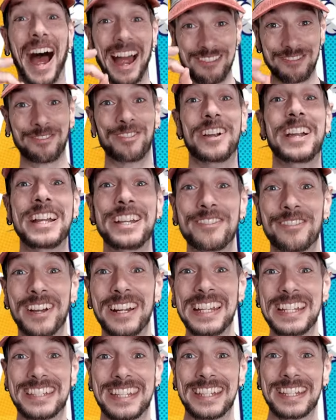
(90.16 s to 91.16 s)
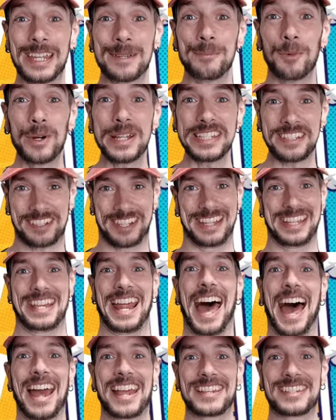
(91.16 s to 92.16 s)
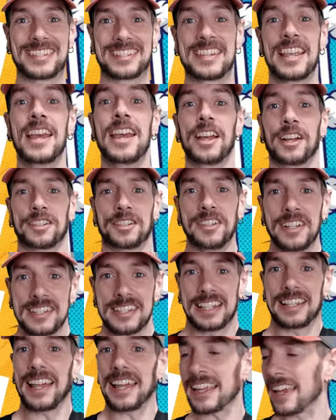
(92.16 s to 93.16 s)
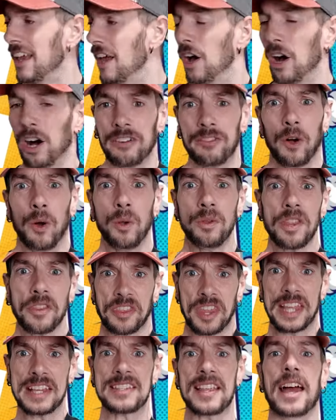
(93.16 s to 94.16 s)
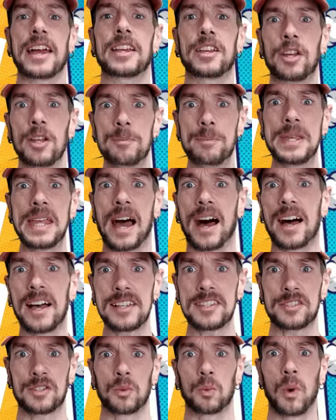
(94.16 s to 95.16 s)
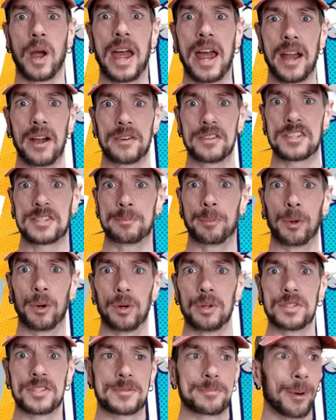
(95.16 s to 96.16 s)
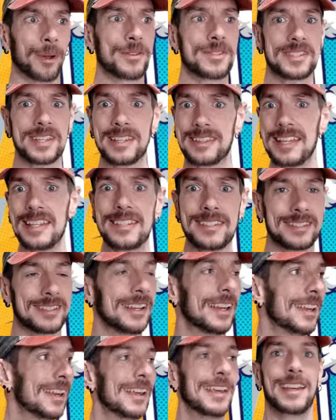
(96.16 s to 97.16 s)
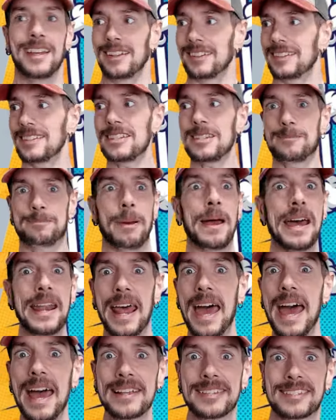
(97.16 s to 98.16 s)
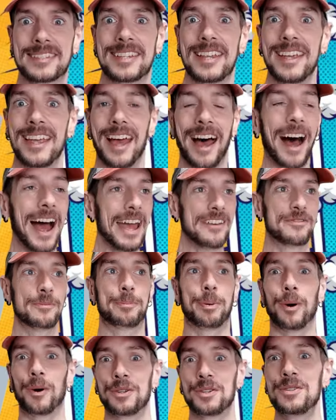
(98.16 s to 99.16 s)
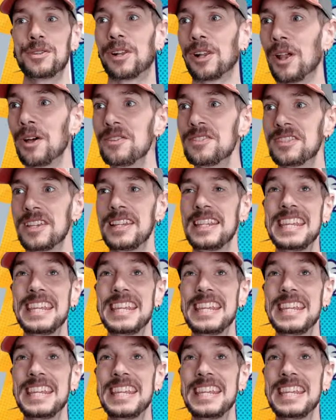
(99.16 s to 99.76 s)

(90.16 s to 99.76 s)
I really, really dig your merchandise. Because honestly, like, of all the things that I could be asked to wear and sport and sponsor, this, this is badass. I haven't bought new clothes in